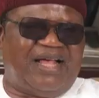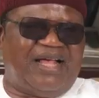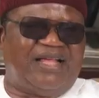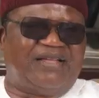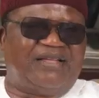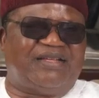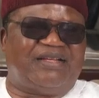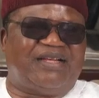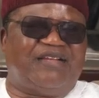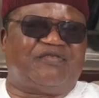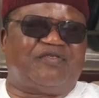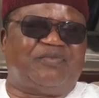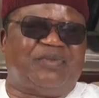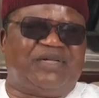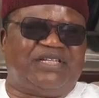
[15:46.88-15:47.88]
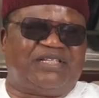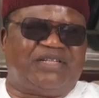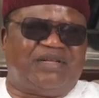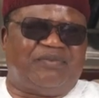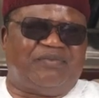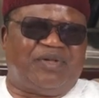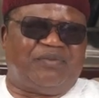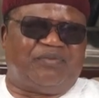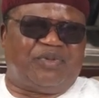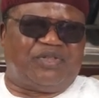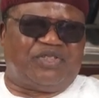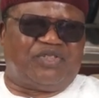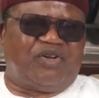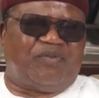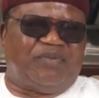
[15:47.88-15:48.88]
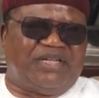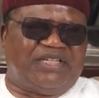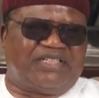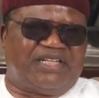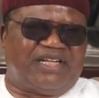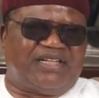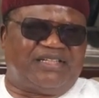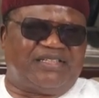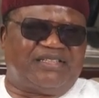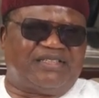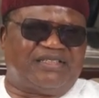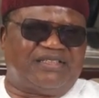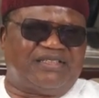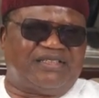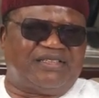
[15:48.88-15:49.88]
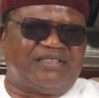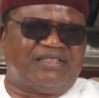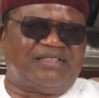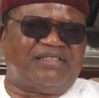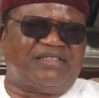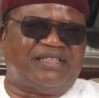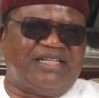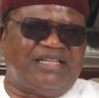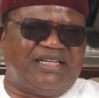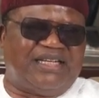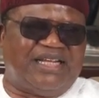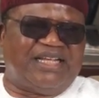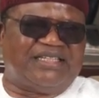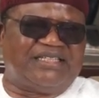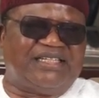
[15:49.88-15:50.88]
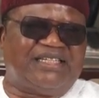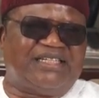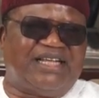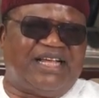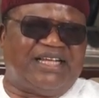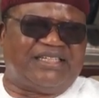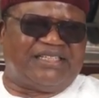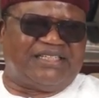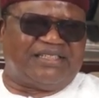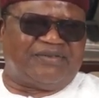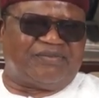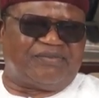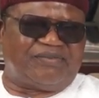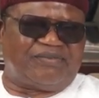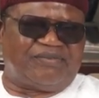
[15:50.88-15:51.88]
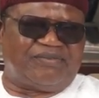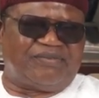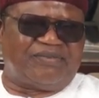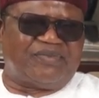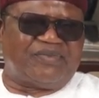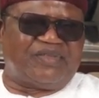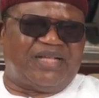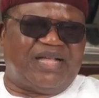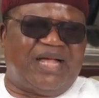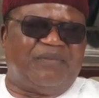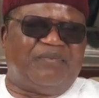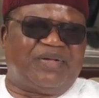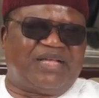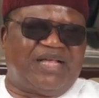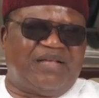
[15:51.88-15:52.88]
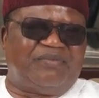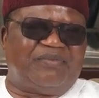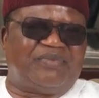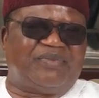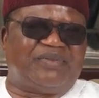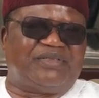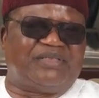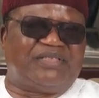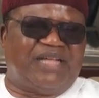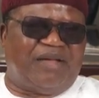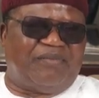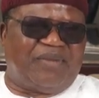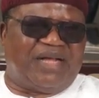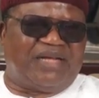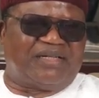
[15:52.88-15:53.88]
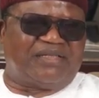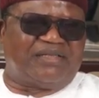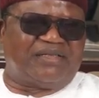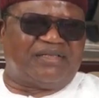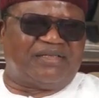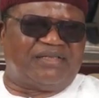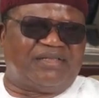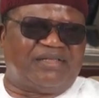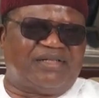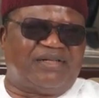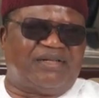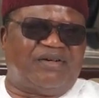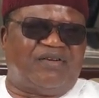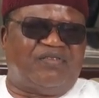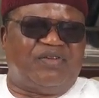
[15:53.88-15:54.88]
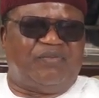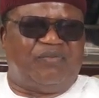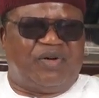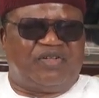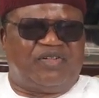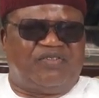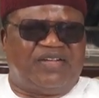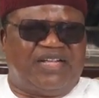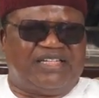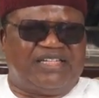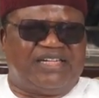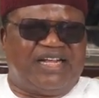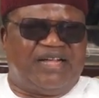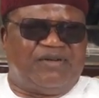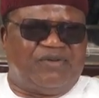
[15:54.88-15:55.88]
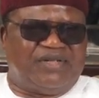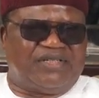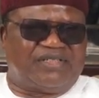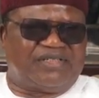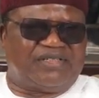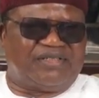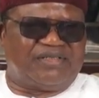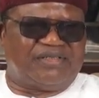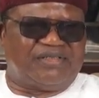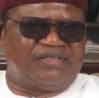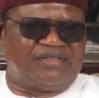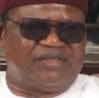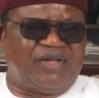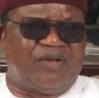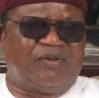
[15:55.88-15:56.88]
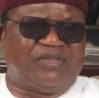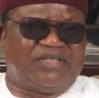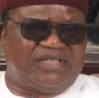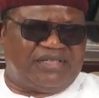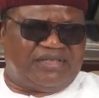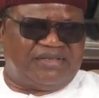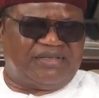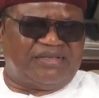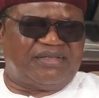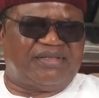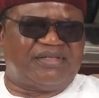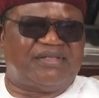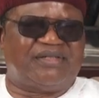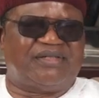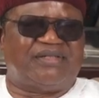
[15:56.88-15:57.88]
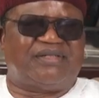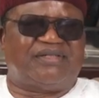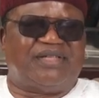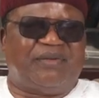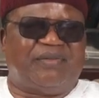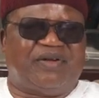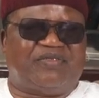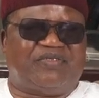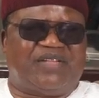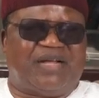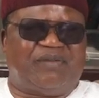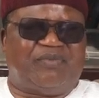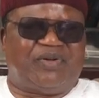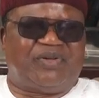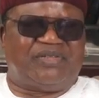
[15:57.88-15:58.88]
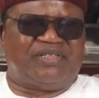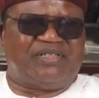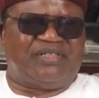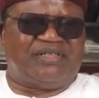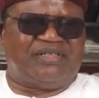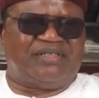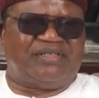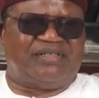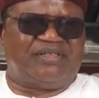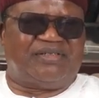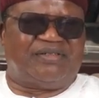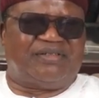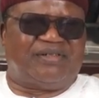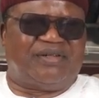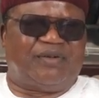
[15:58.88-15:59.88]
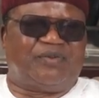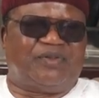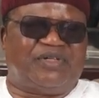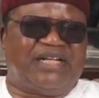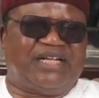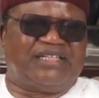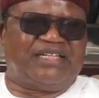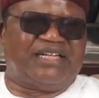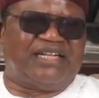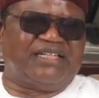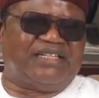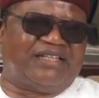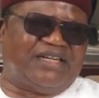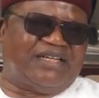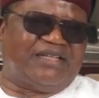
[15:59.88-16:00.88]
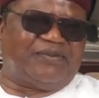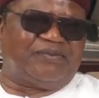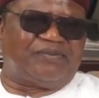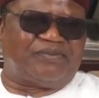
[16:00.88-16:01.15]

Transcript: I left a position of minister in 1990 and became chairman of the board of Nigeria Airways. So I was in chairman of that board up to 1993.